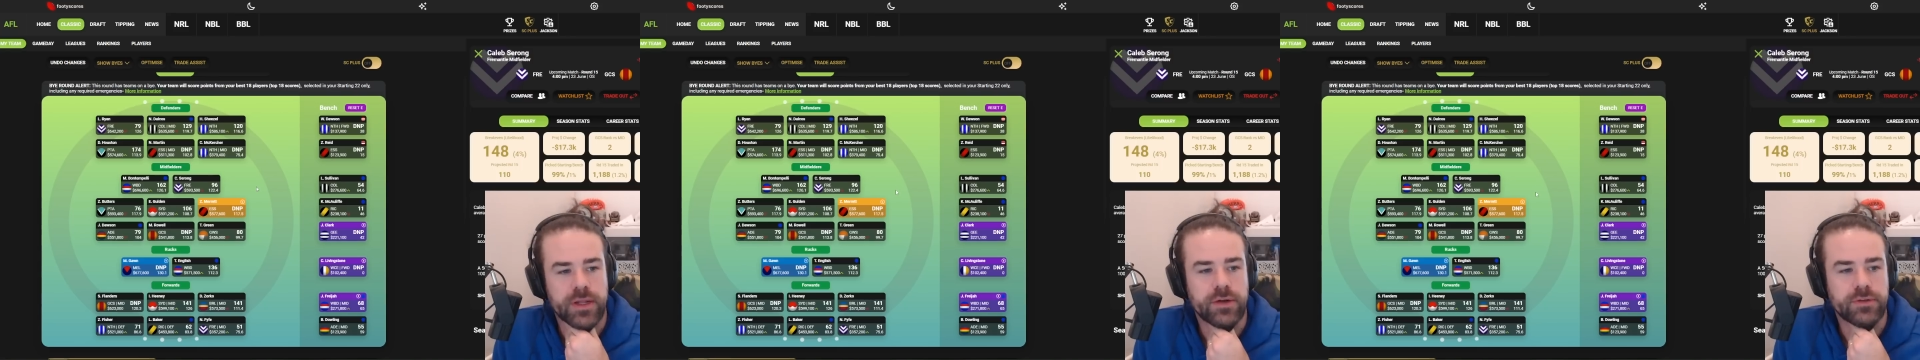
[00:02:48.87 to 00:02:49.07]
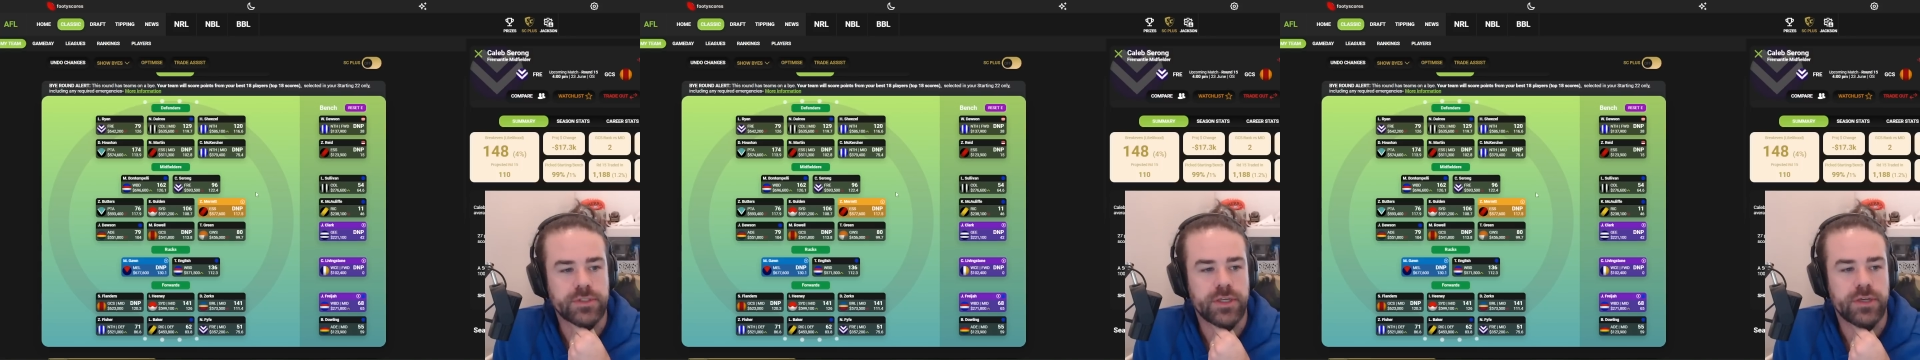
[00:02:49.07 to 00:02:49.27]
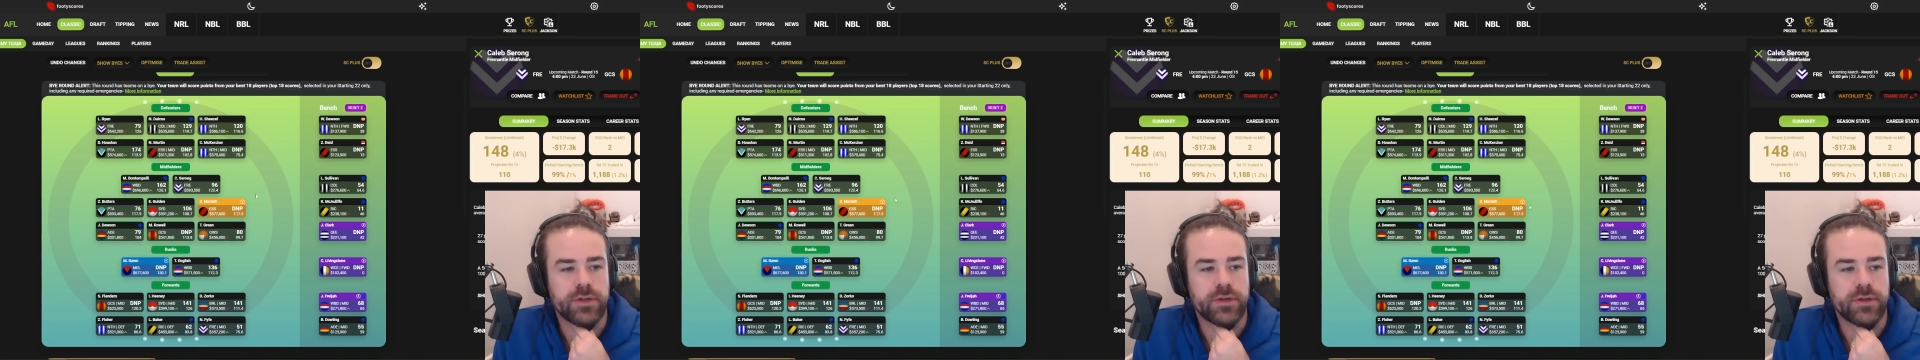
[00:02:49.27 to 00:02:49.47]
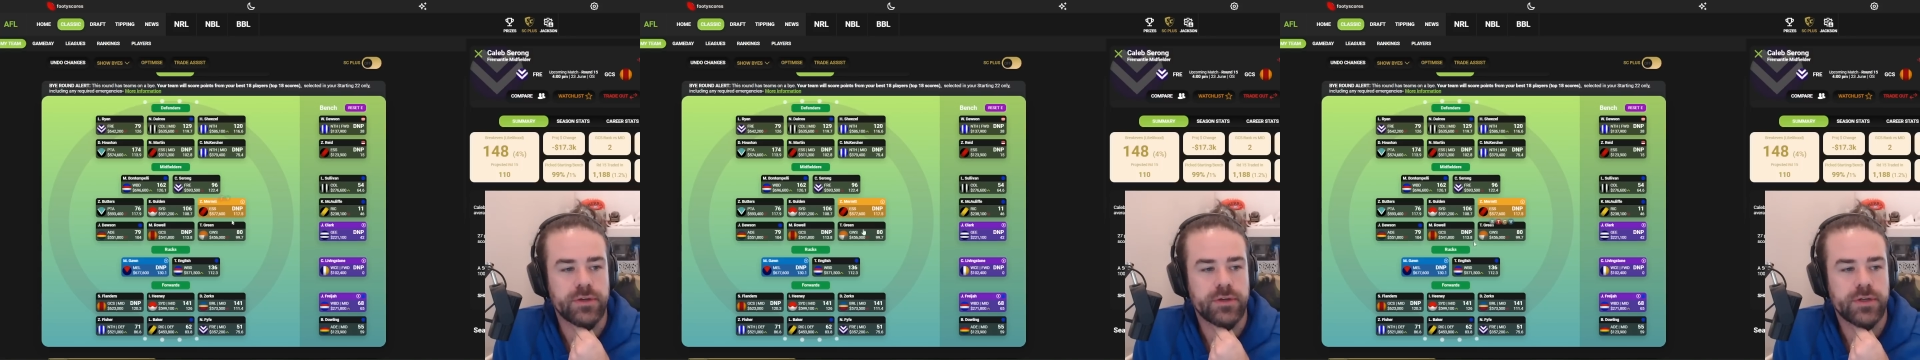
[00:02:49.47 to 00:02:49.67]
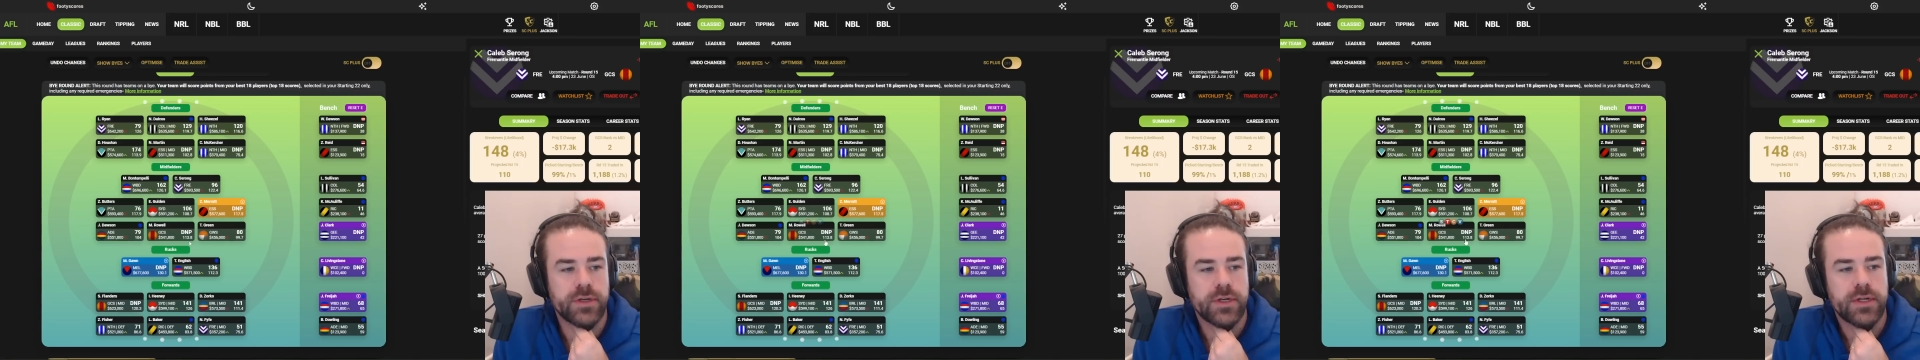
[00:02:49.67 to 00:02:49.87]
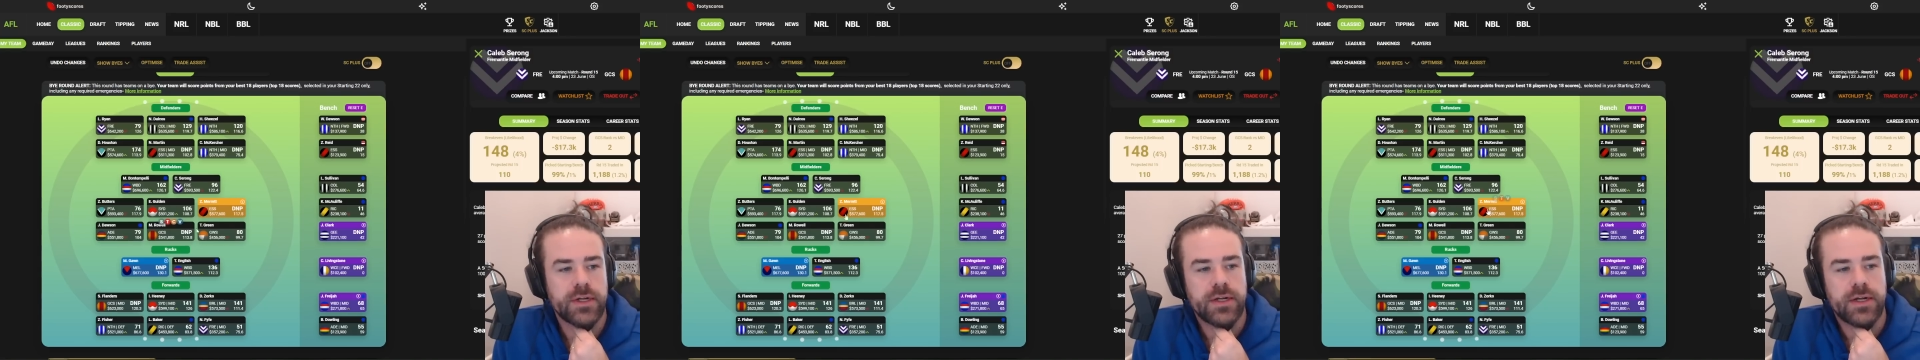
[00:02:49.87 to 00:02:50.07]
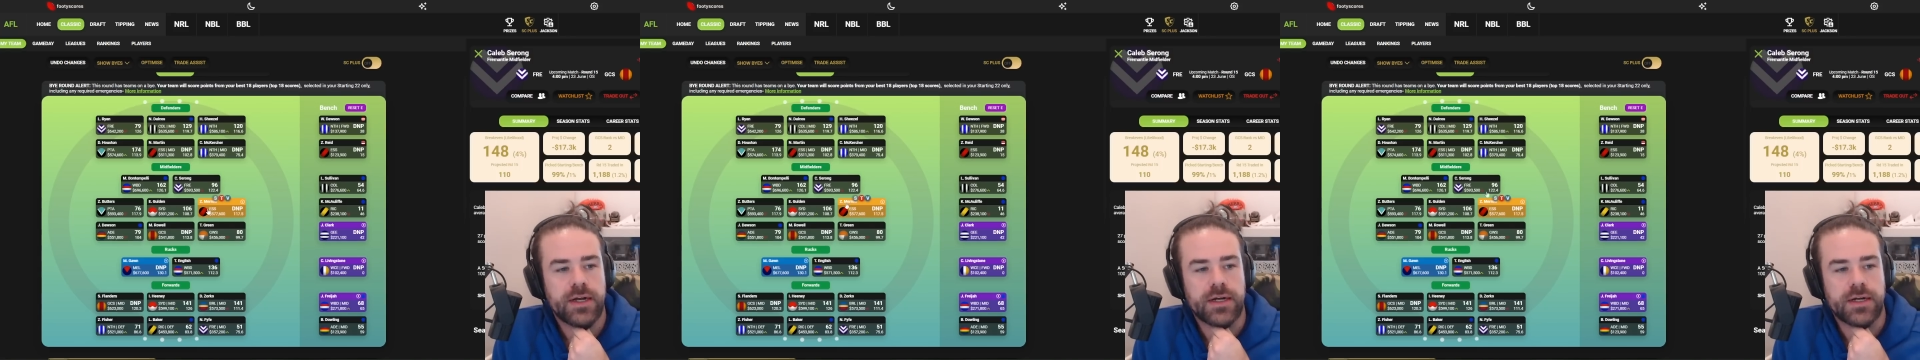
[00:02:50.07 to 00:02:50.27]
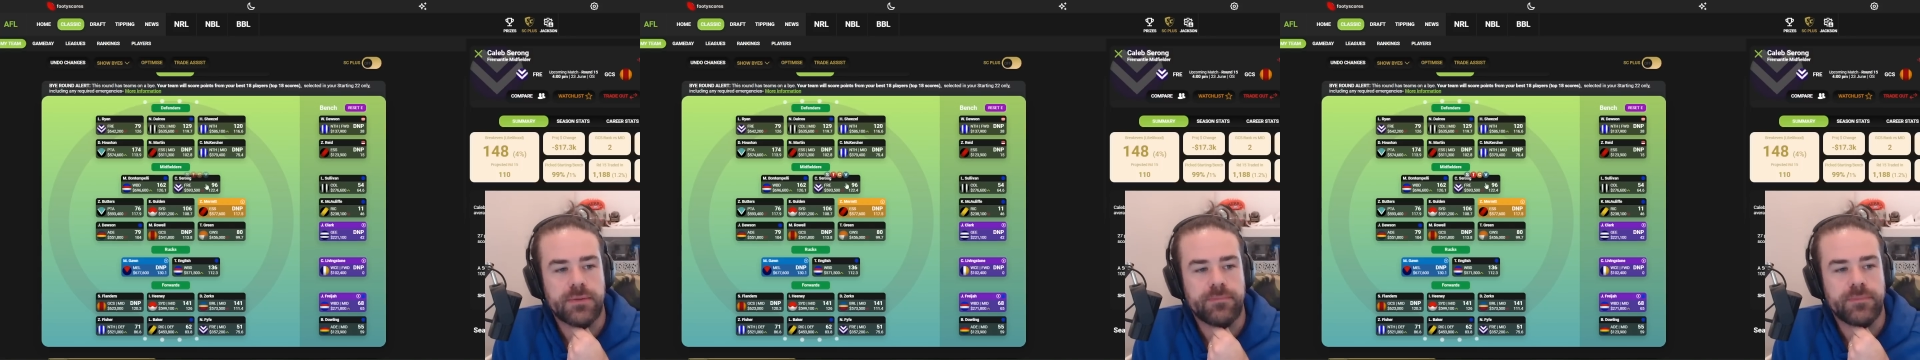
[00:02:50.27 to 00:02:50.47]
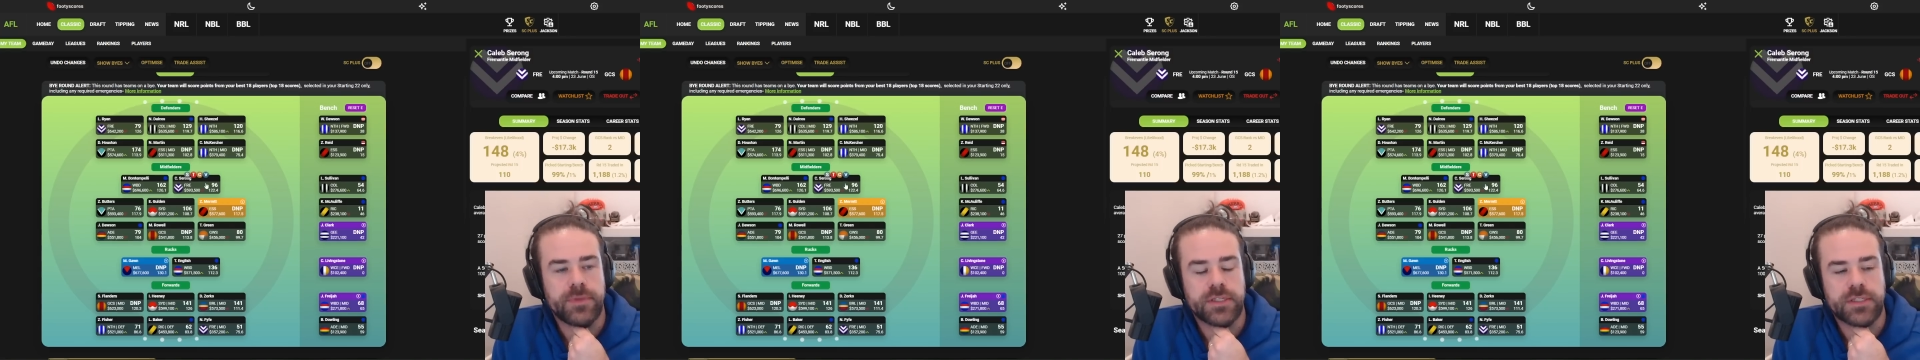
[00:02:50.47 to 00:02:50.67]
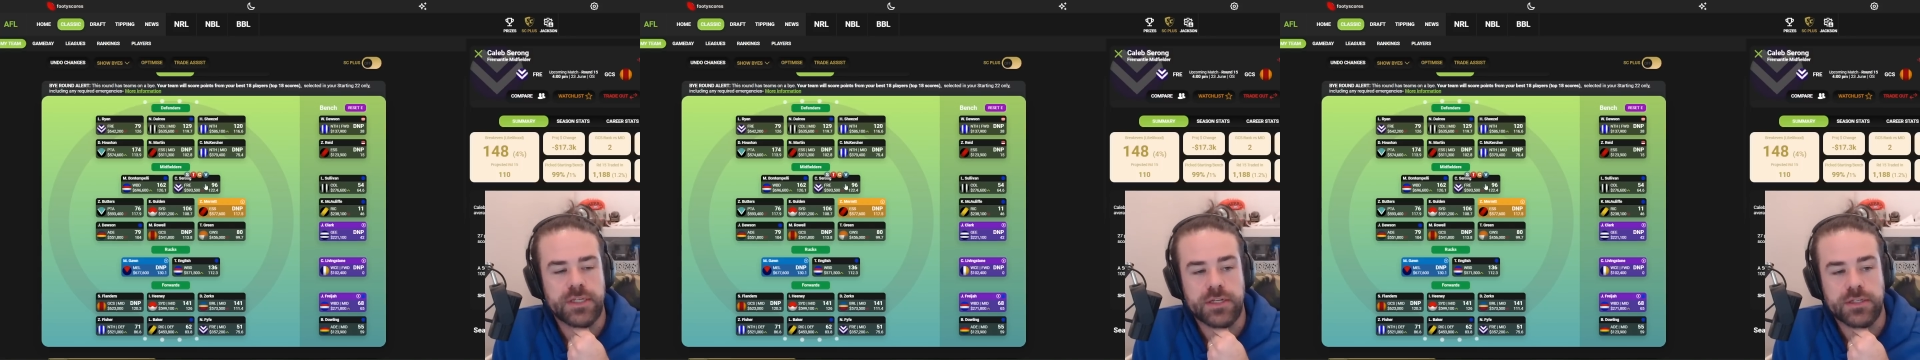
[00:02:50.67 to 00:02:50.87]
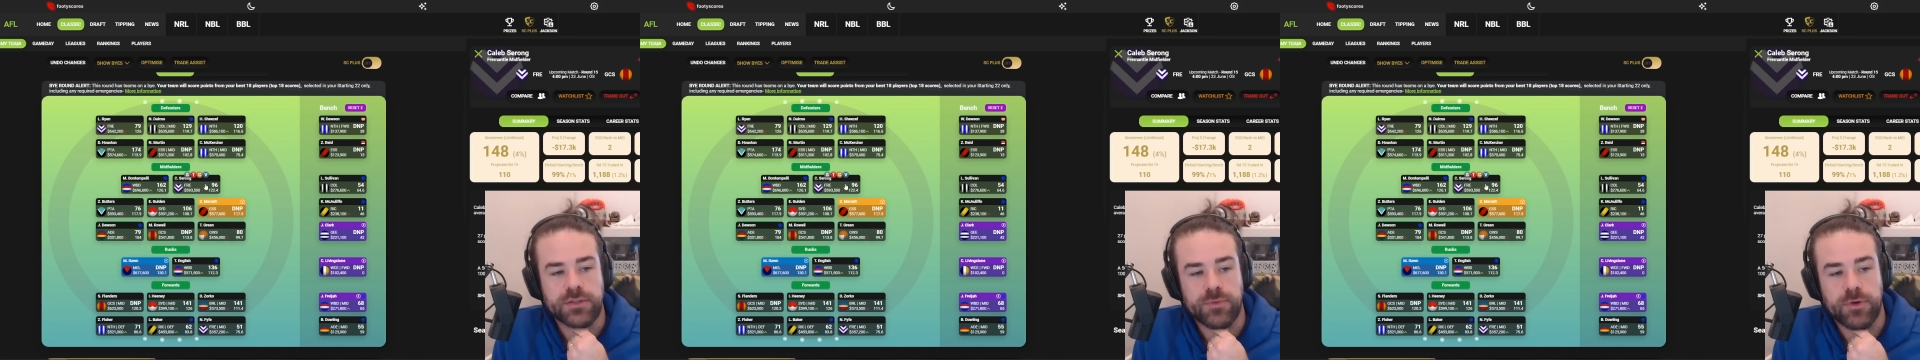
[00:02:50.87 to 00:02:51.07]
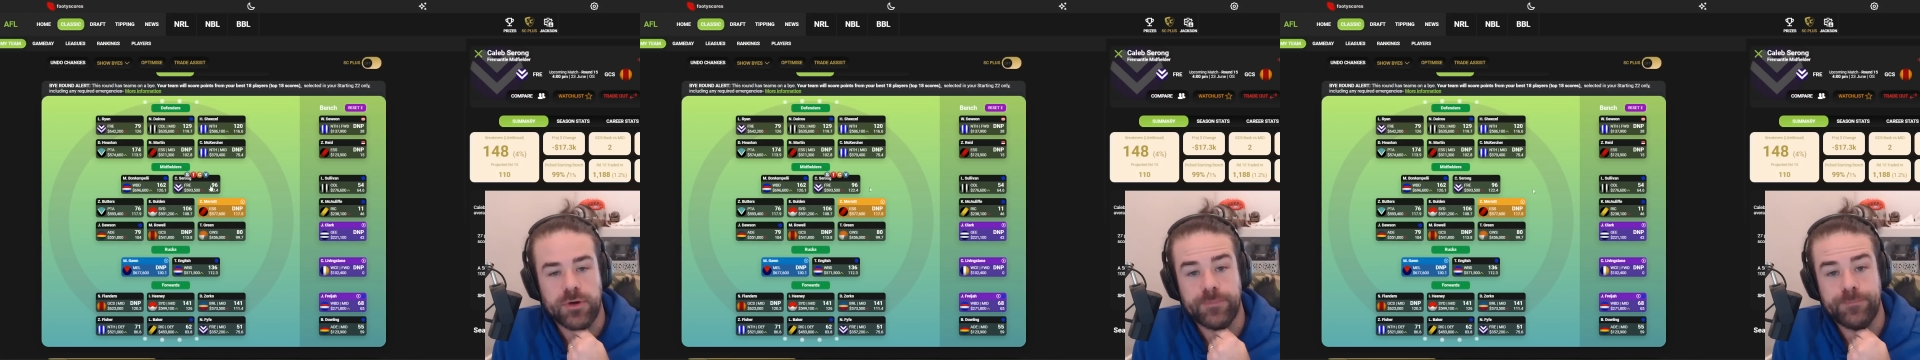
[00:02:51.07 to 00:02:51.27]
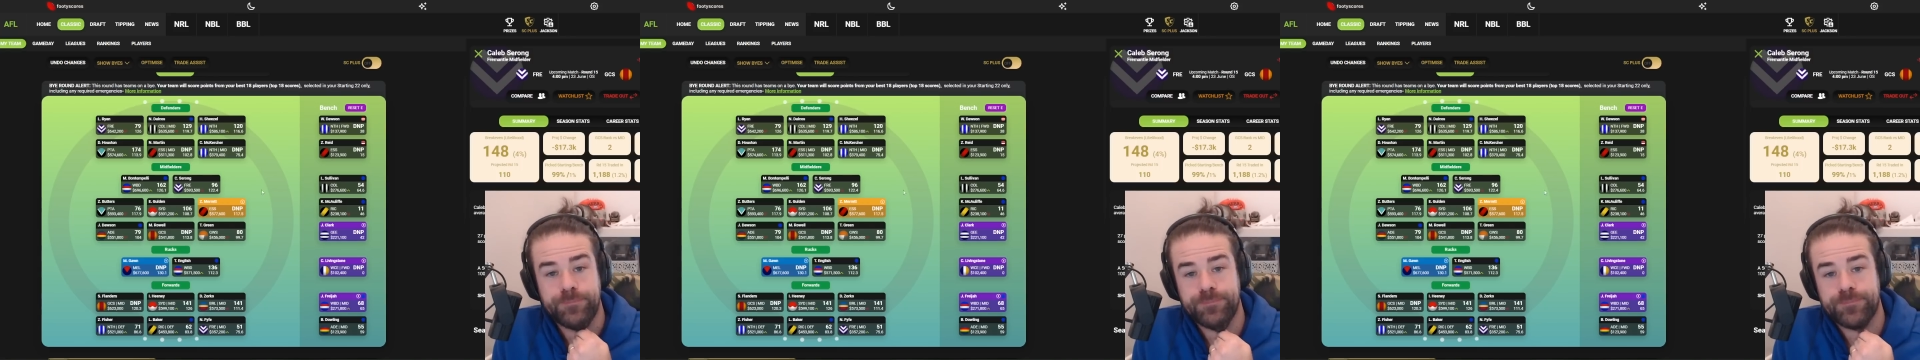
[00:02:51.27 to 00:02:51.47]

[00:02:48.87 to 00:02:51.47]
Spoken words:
LDU instead of Sarong.